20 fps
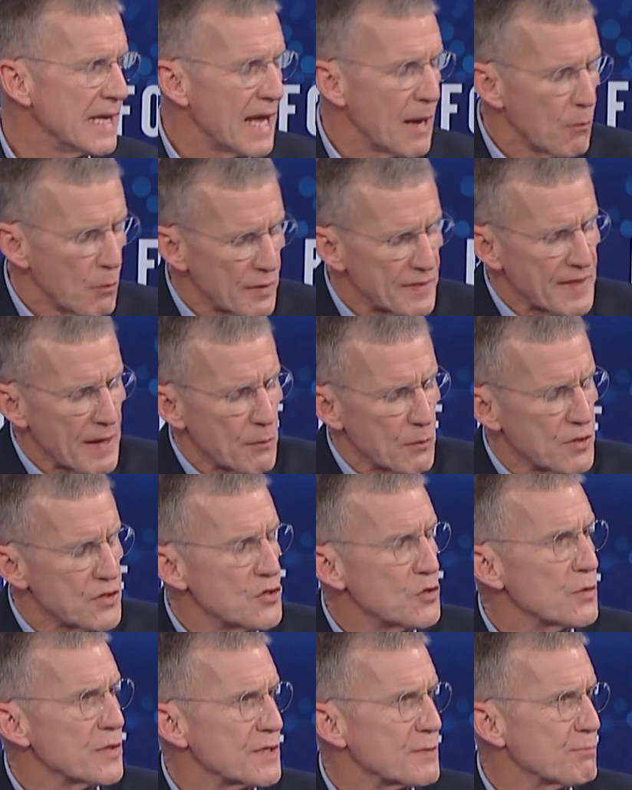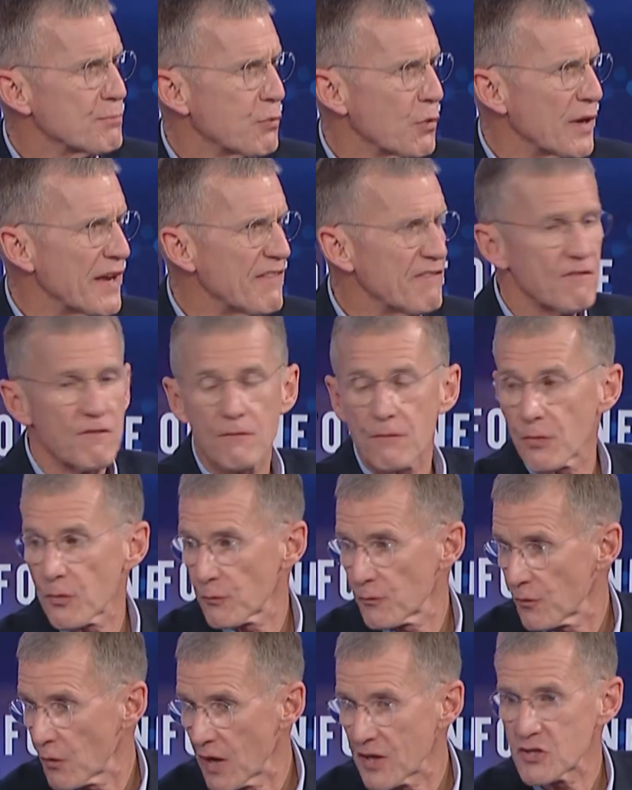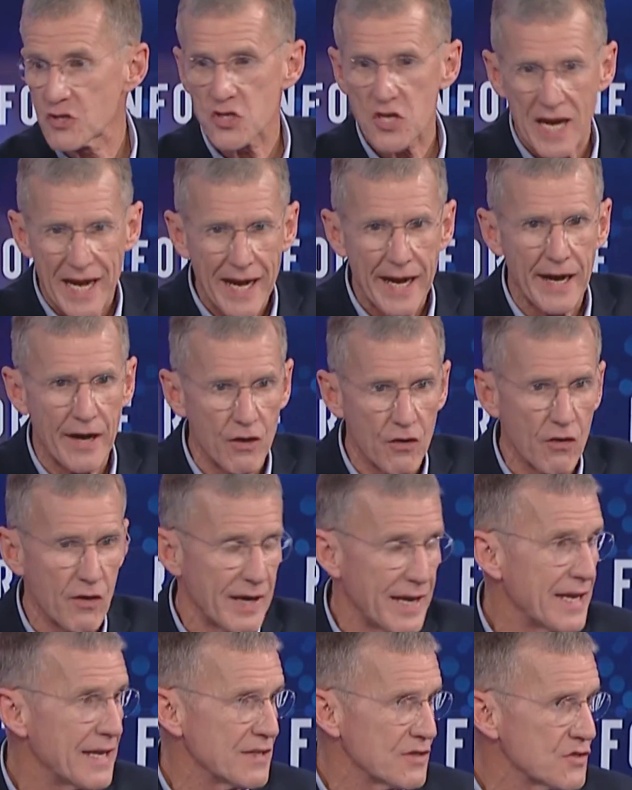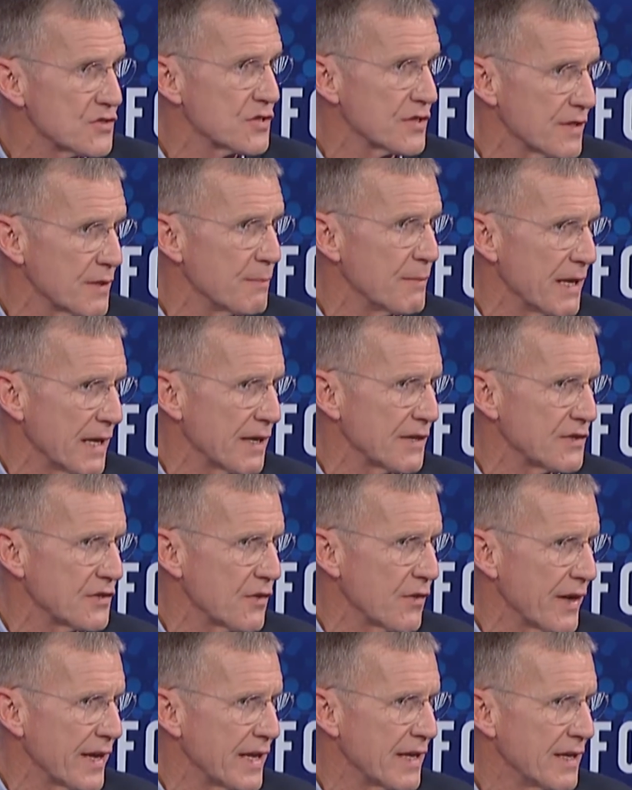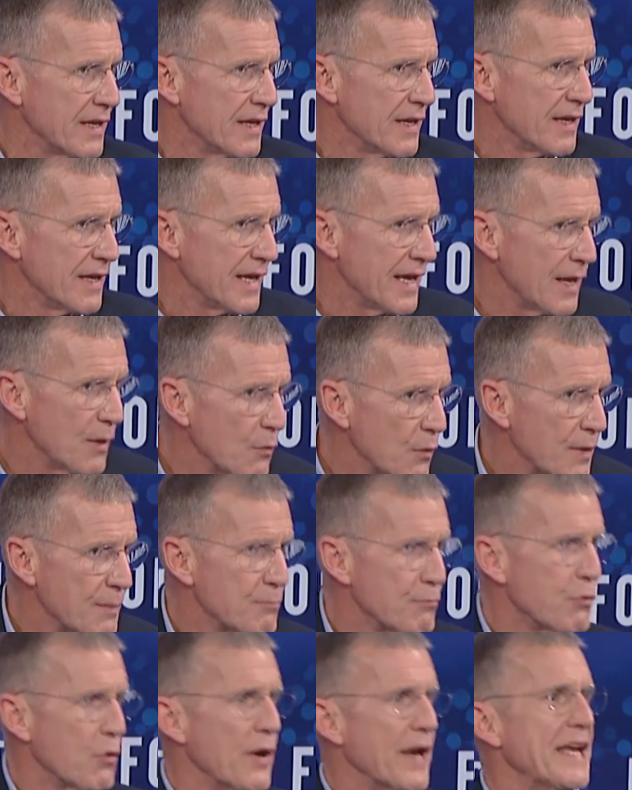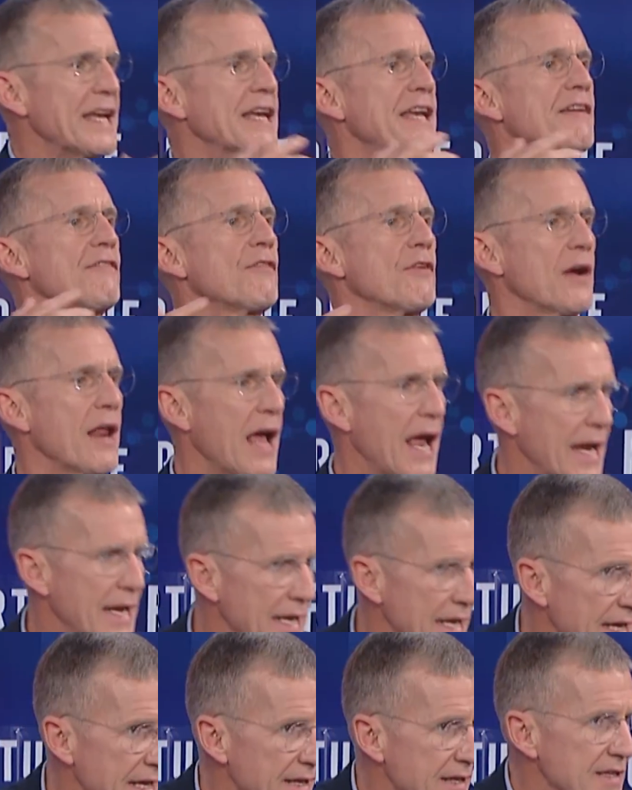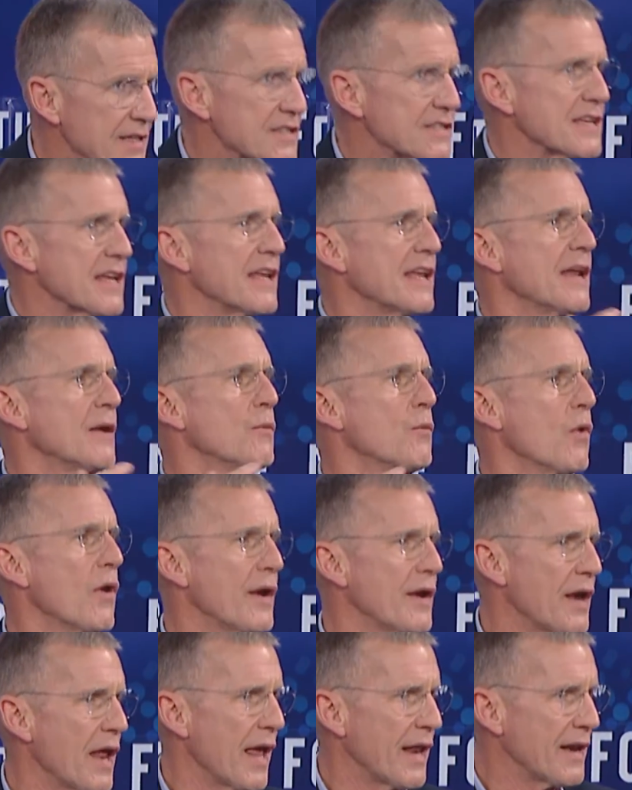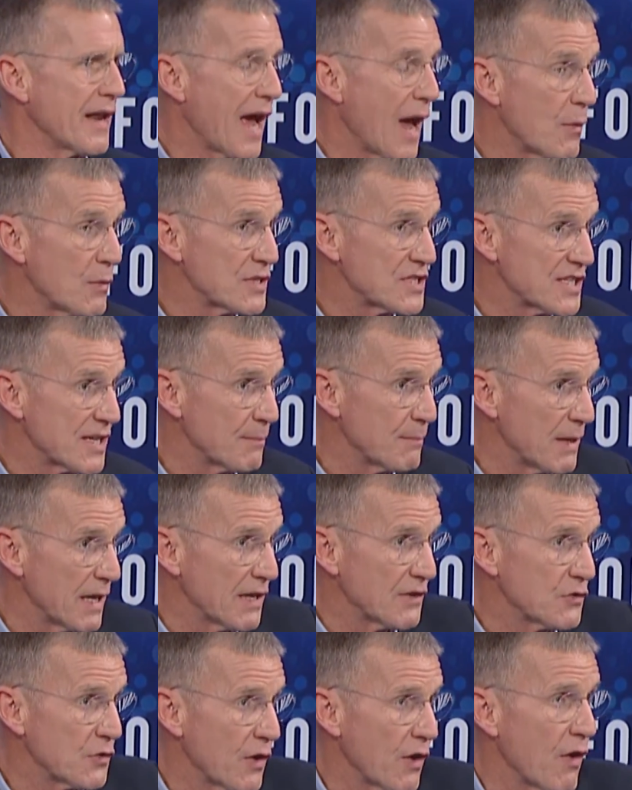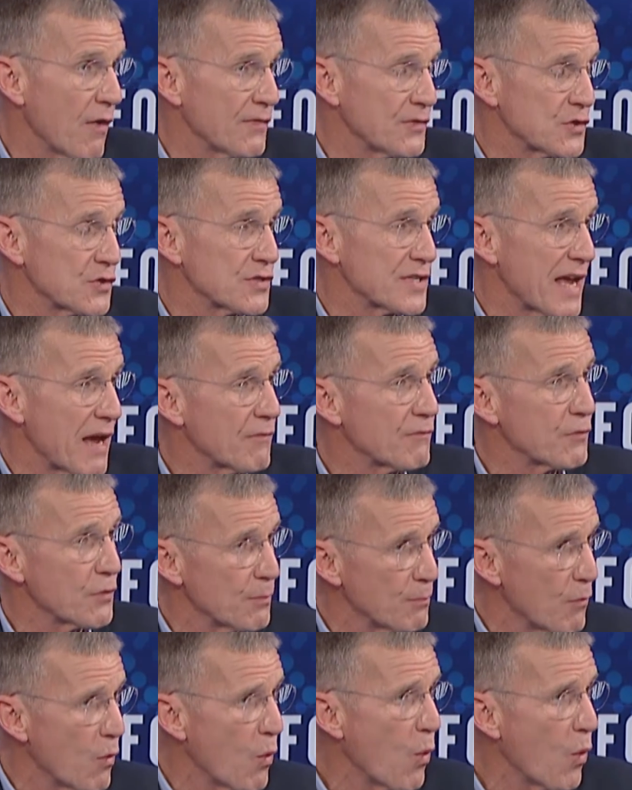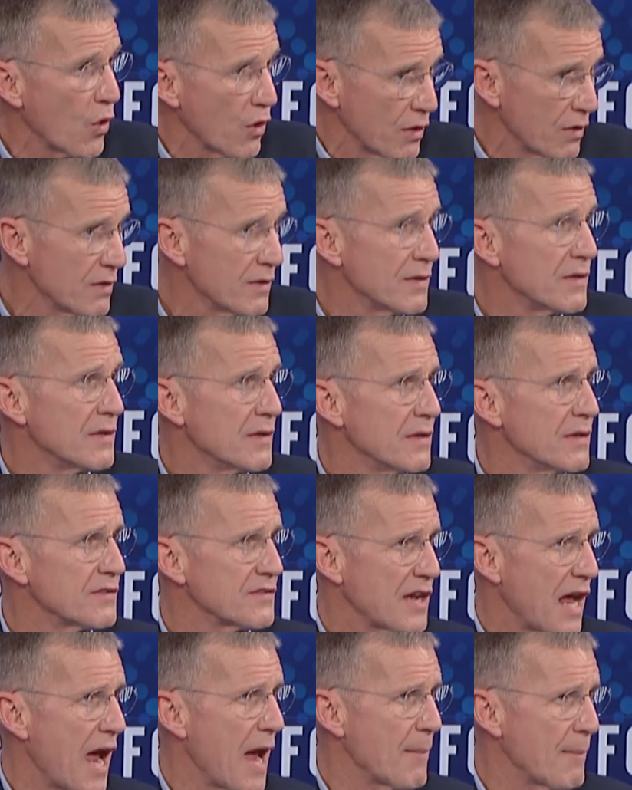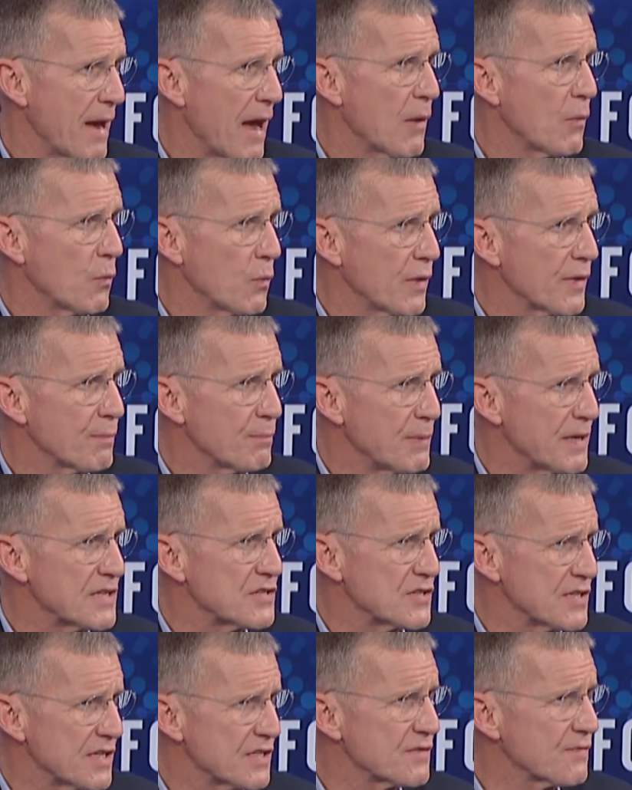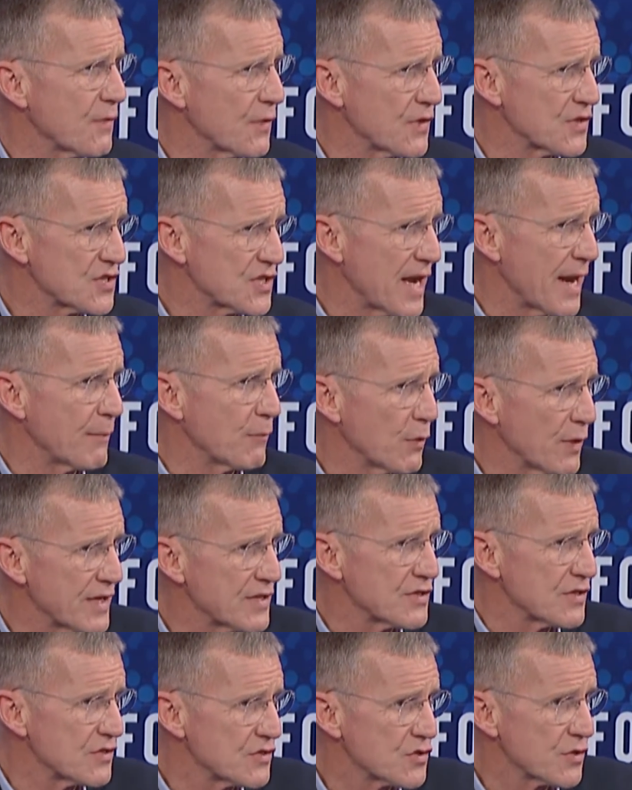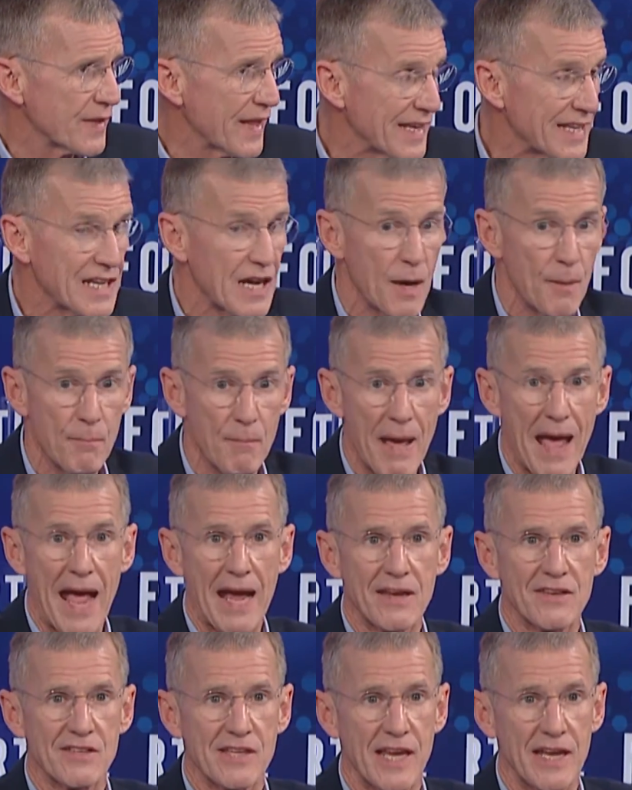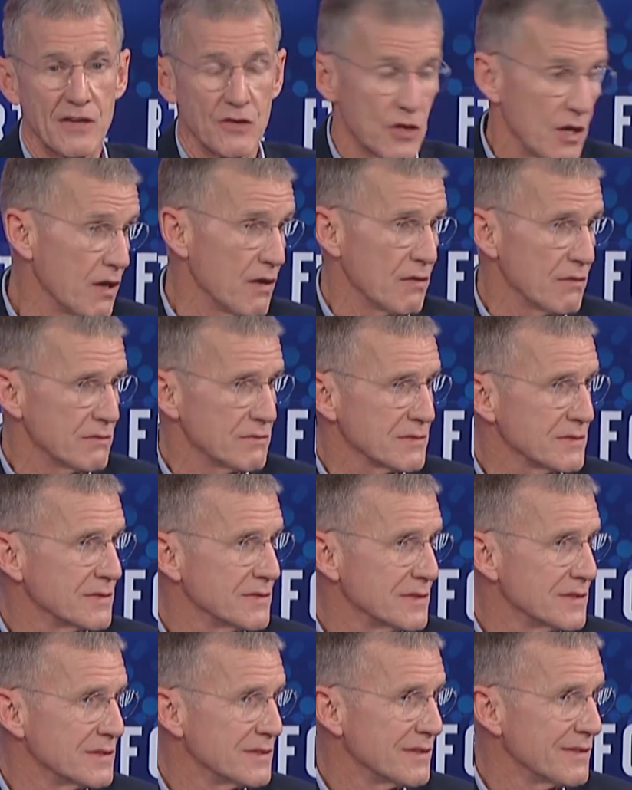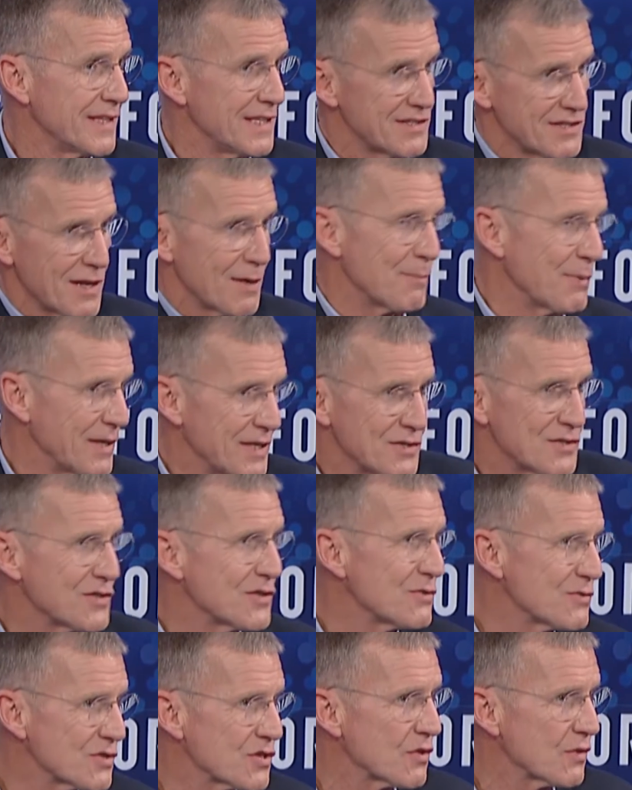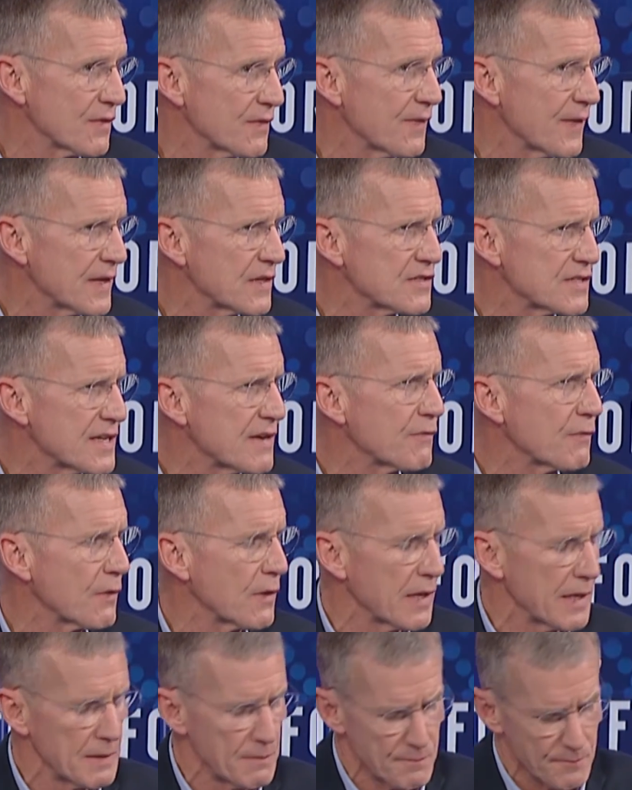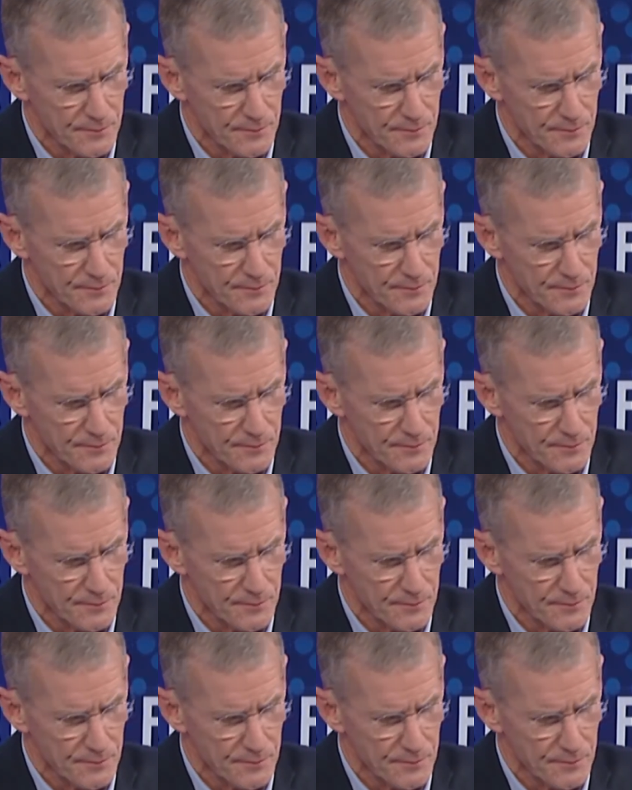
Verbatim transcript: And what that would do huh. is breathe fresh air into the military. Huh. It would bring different ideas and whatnot. I would send military officers out for more time out with business for the same reason. So they'd come back saying, you know, these companies do certain things differently.